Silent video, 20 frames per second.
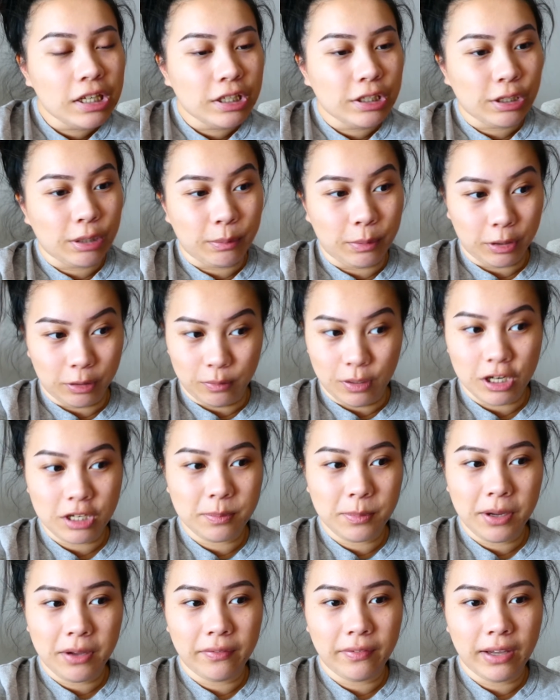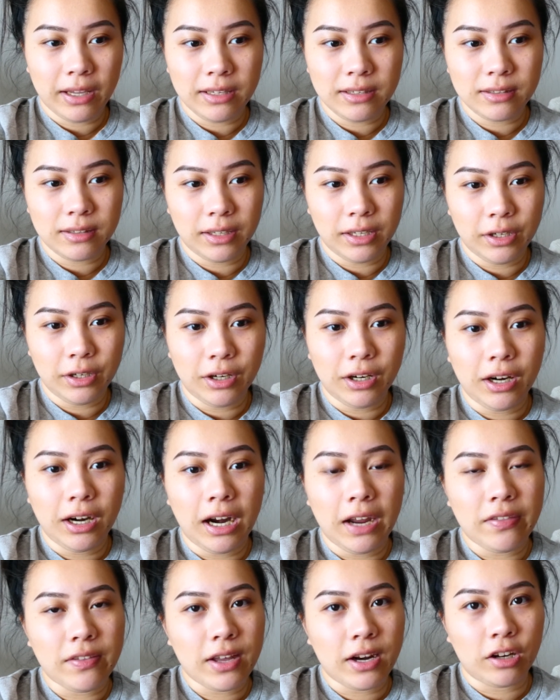So I'm going to wash my face
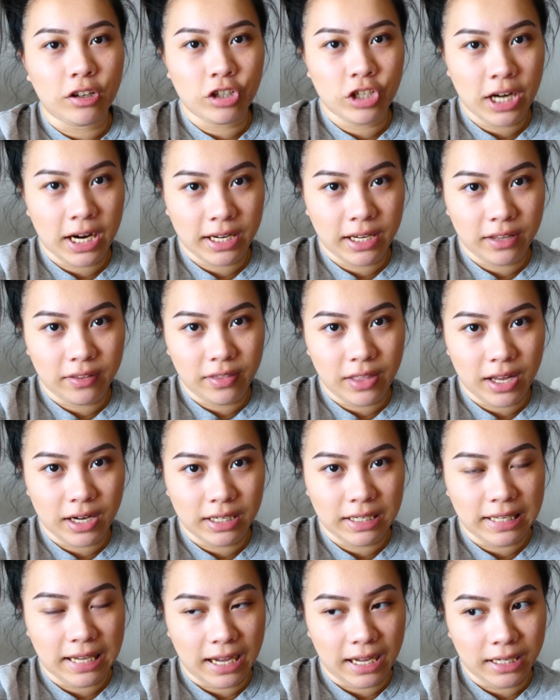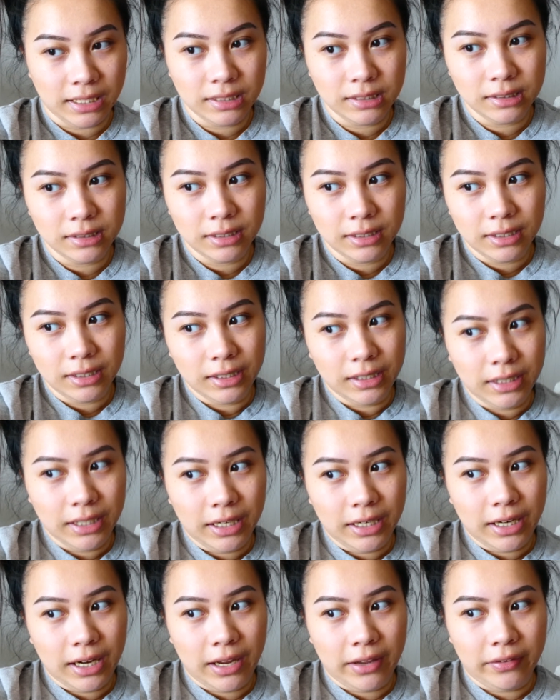later, and then I'll check in then again.
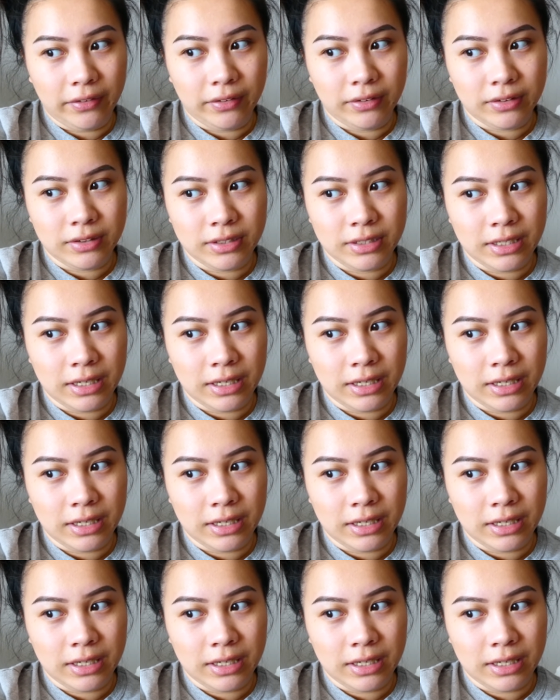And